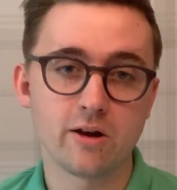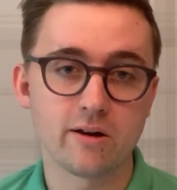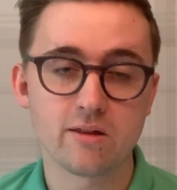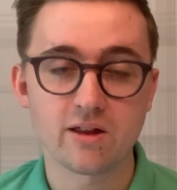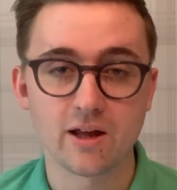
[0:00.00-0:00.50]
And
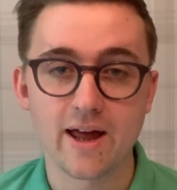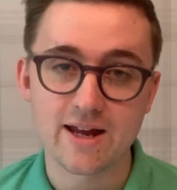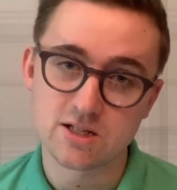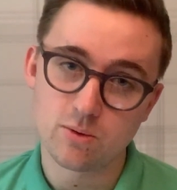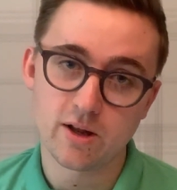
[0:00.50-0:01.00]
I think at
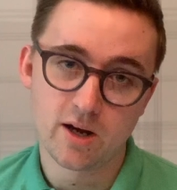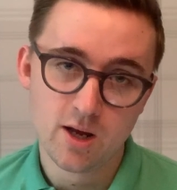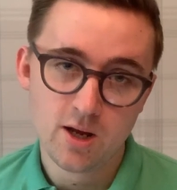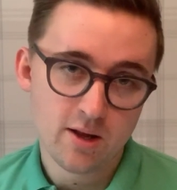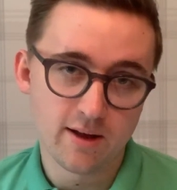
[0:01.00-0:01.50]
8-1,
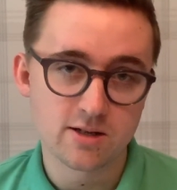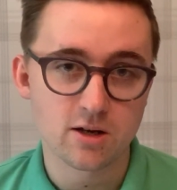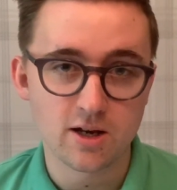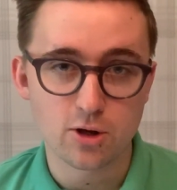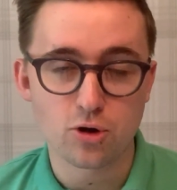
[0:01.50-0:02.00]
that's a
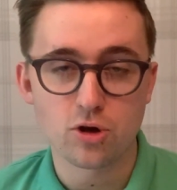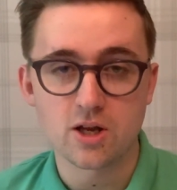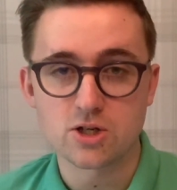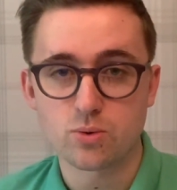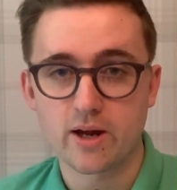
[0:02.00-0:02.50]
good
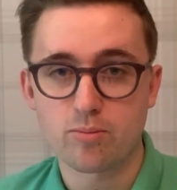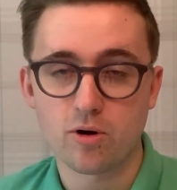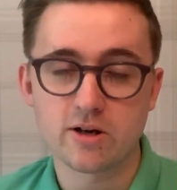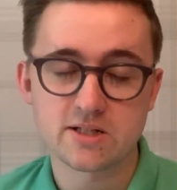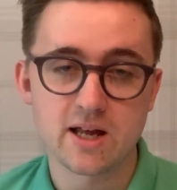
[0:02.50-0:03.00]
each way
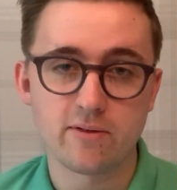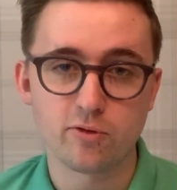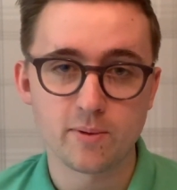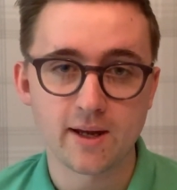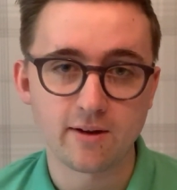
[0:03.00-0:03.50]
price there for
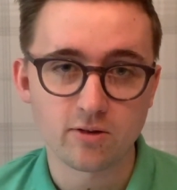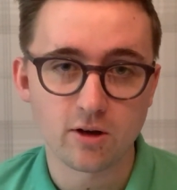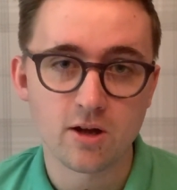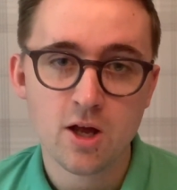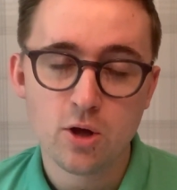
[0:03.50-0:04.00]
me. So
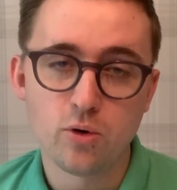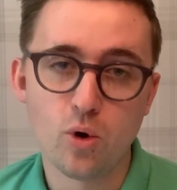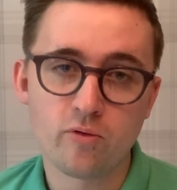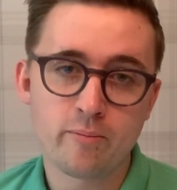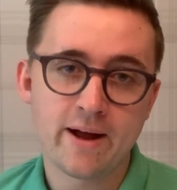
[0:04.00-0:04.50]

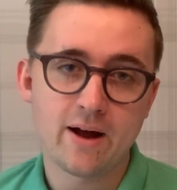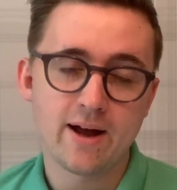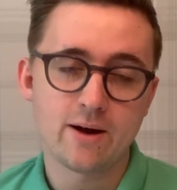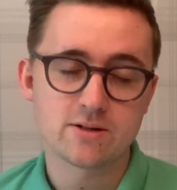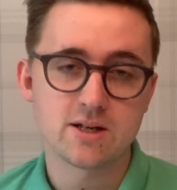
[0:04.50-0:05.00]

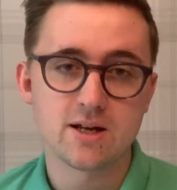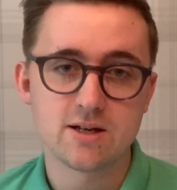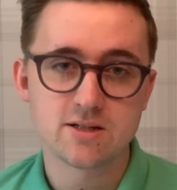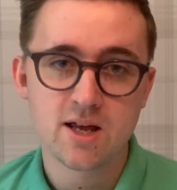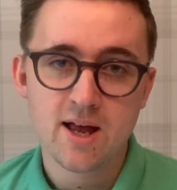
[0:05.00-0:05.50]
Northernpowerhouse it
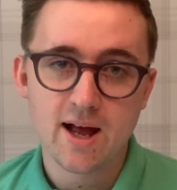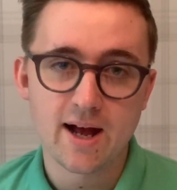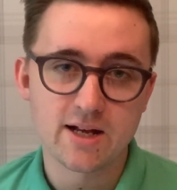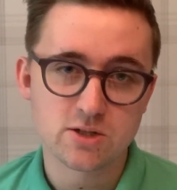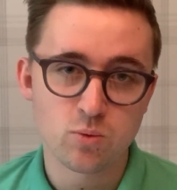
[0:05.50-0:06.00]
is,
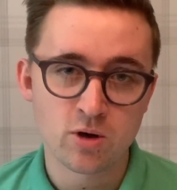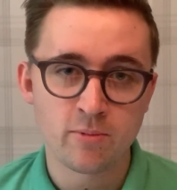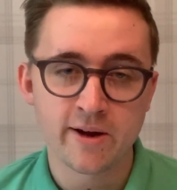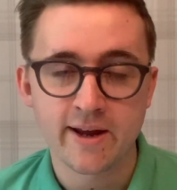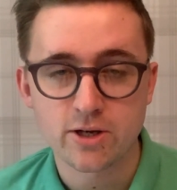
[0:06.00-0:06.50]
as one of
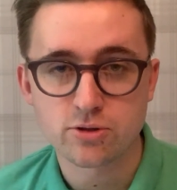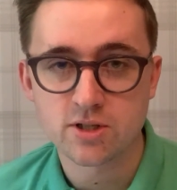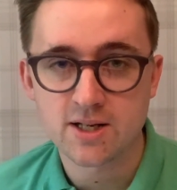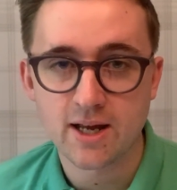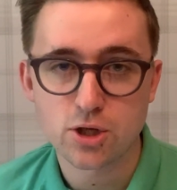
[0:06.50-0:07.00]
my extra
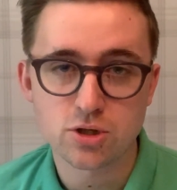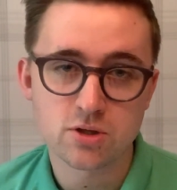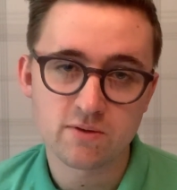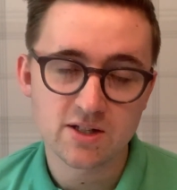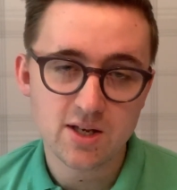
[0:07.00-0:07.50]
selections
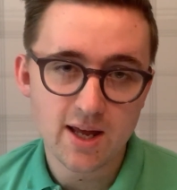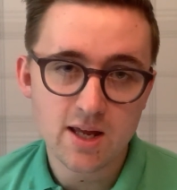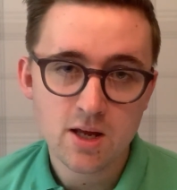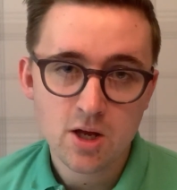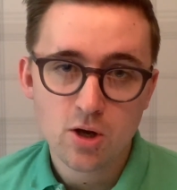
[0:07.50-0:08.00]
of the day.
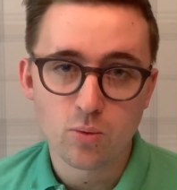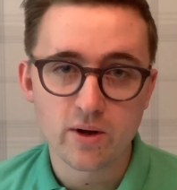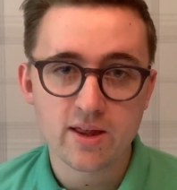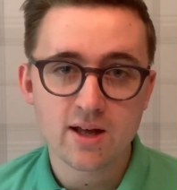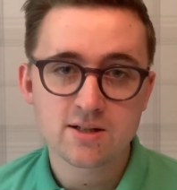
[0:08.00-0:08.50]
We
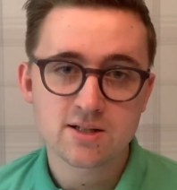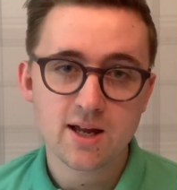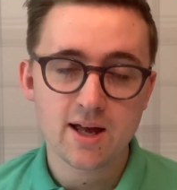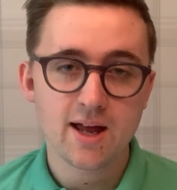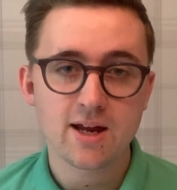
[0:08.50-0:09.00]
then stay
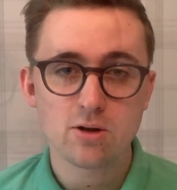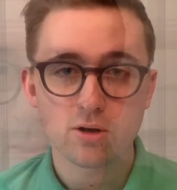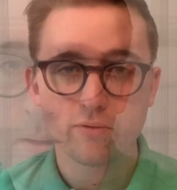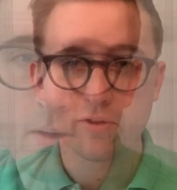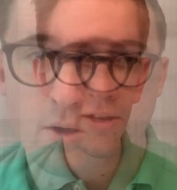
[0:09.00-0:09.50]
at Haydock for